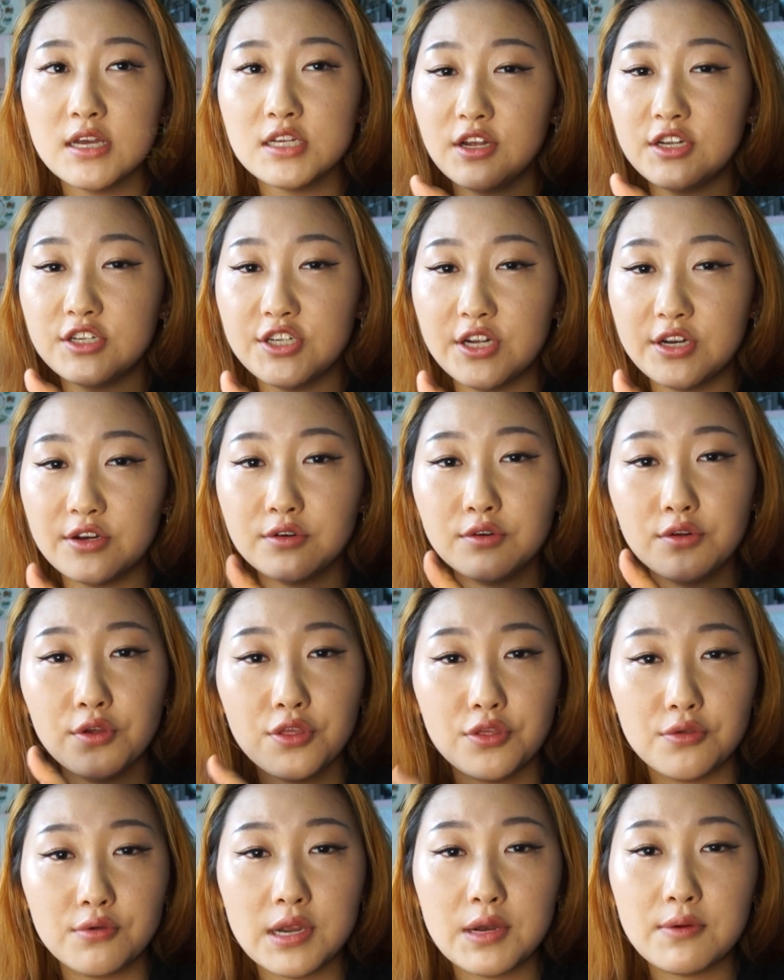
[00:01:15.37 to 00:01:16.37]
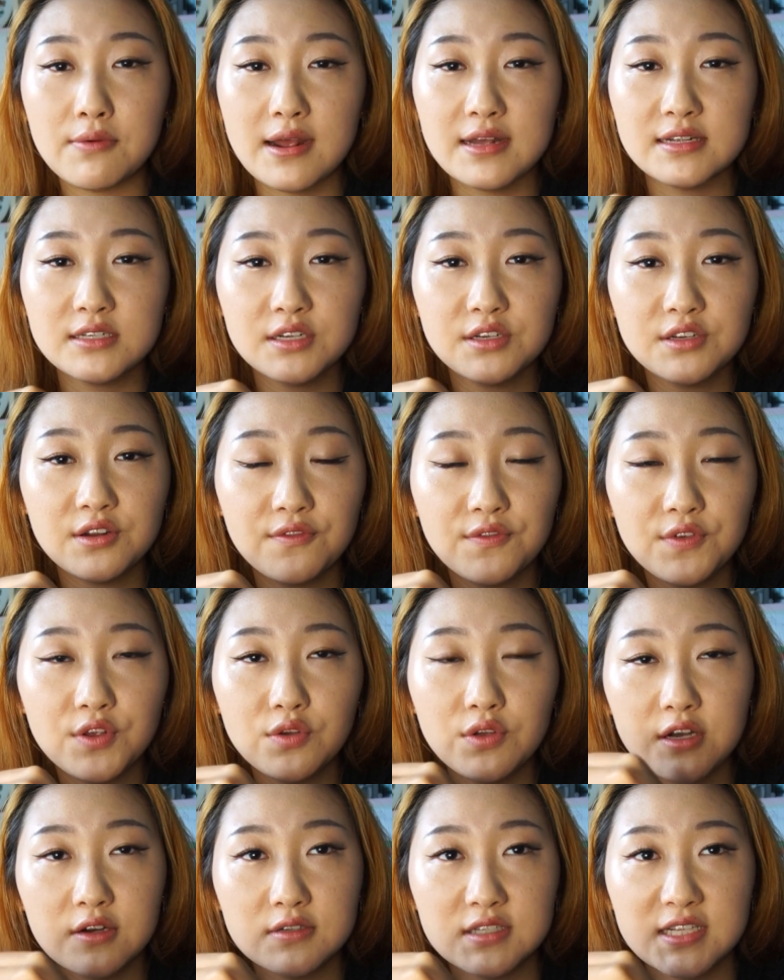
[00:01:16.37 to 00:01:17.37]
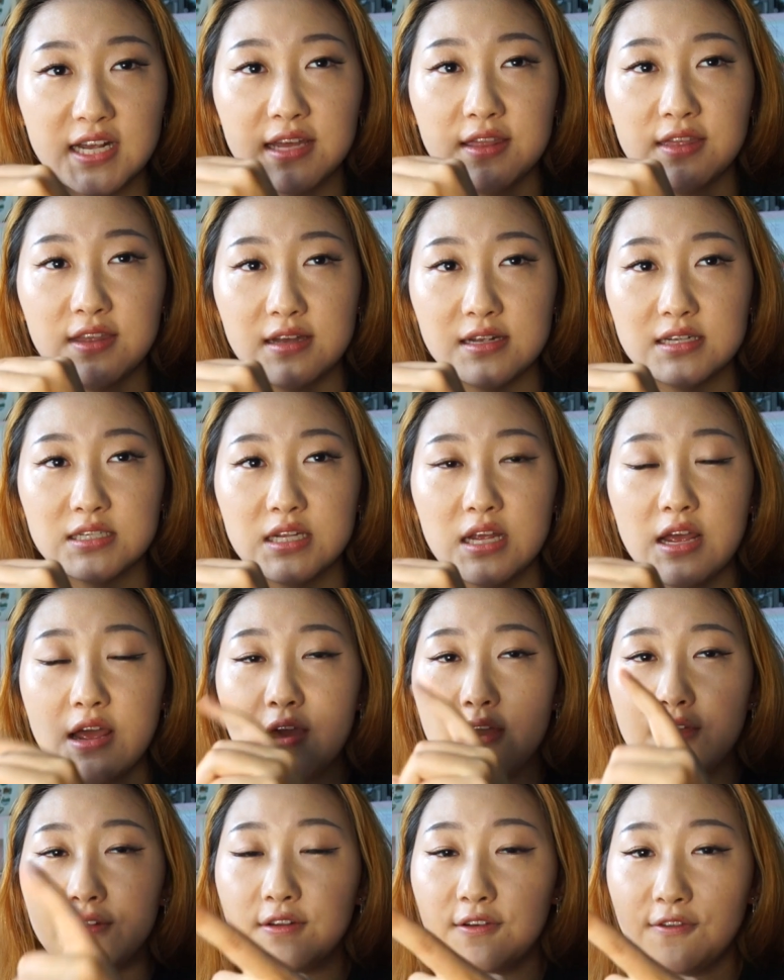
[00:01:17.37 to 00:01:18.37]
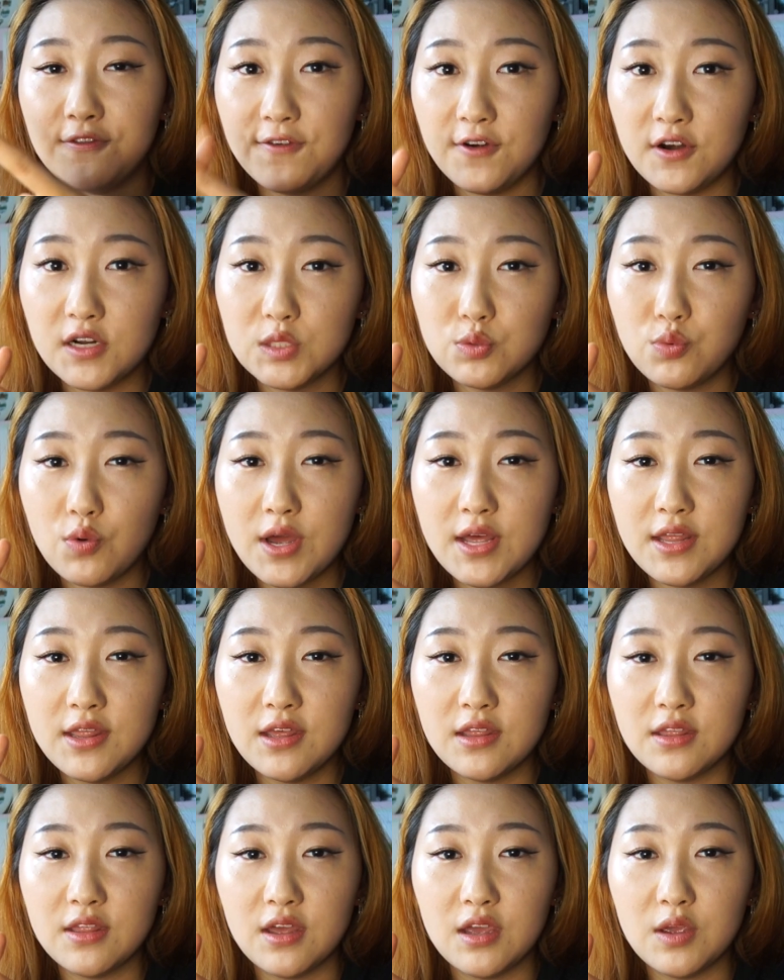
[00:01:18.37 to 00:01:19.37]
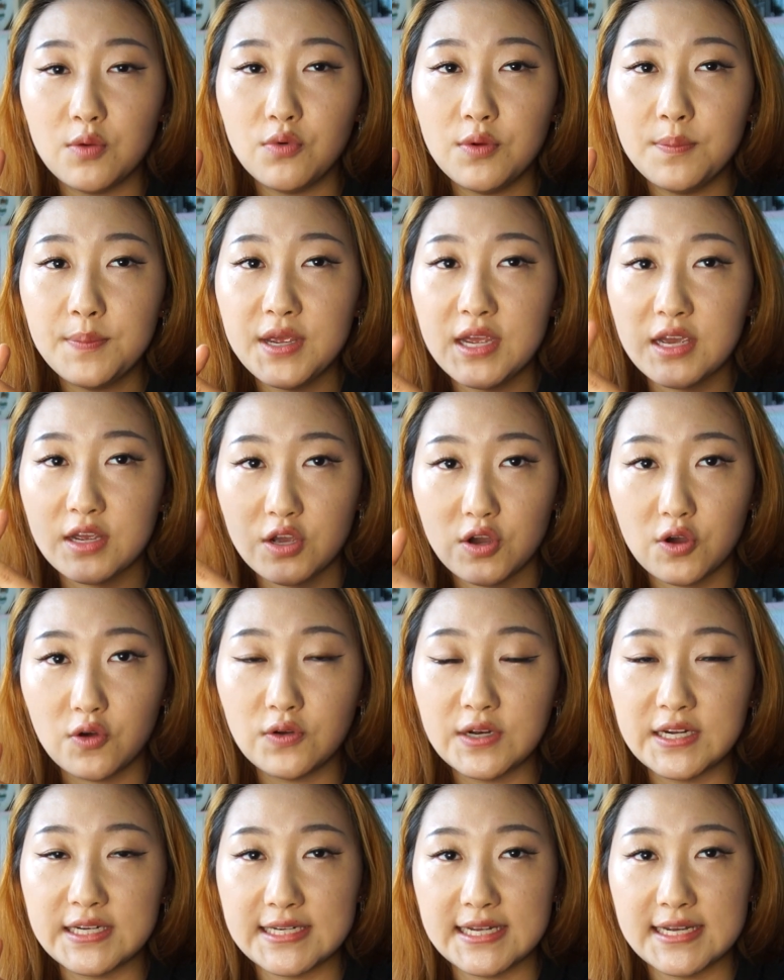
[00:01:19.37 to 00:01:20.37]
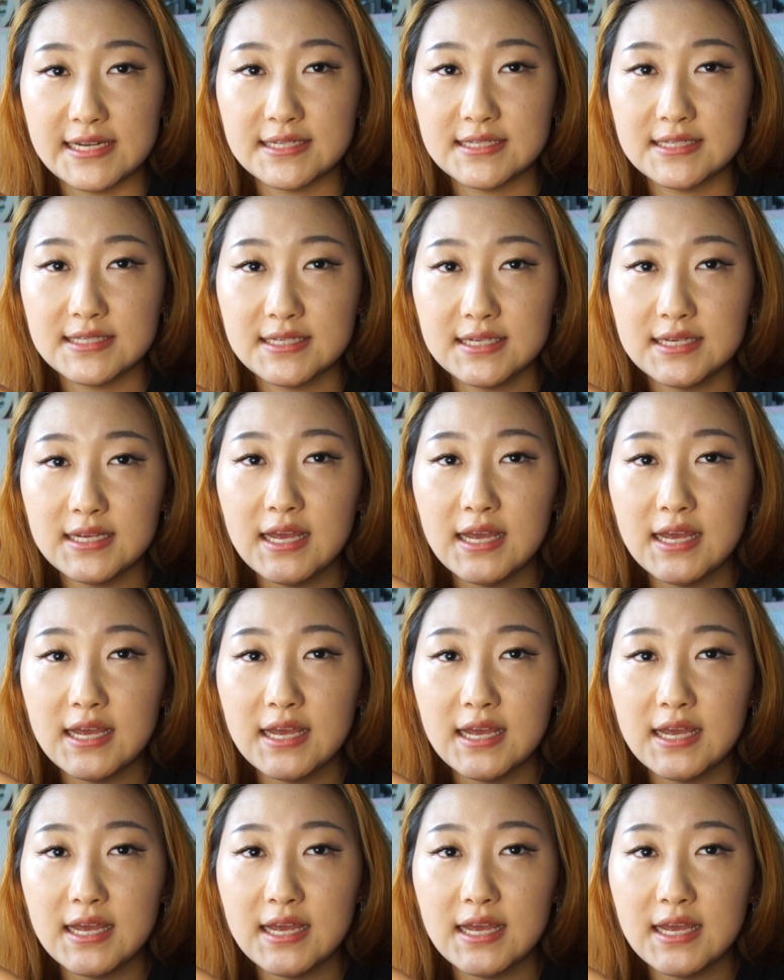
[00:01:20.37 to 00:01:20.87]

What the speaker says: A general 3 rounds interview goes like this. The first one, it will be a coding test.